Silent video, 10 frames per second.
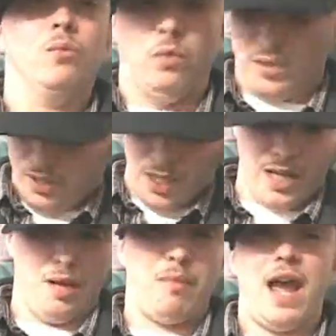was
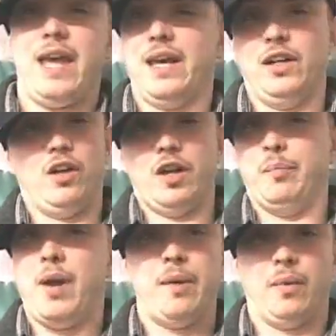done in my head and on
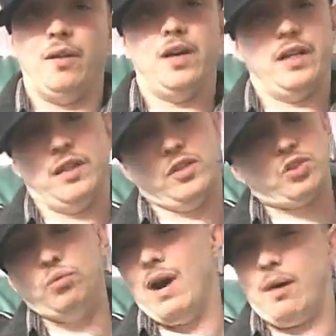the paper in a
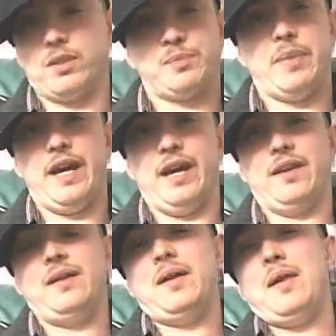2-hour span.